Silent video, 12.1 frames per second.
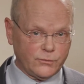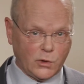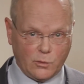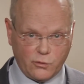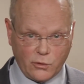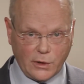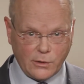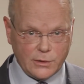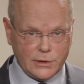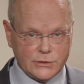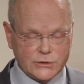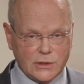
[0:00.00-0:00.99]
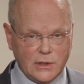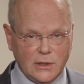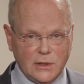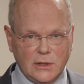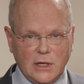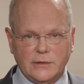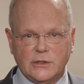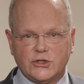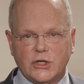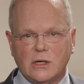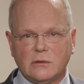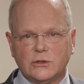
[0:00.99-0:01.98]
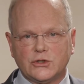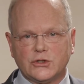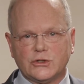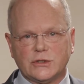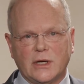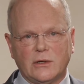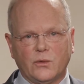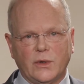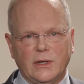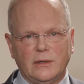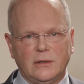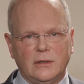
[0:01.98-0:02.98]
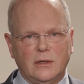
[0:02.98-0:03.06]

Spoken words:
our priorities, and the challenges that await.